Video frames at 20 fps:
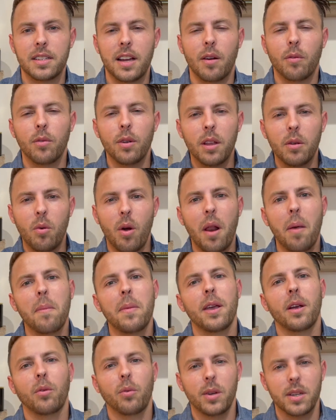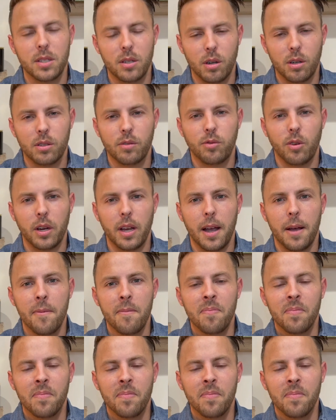I really want to be a resource for you,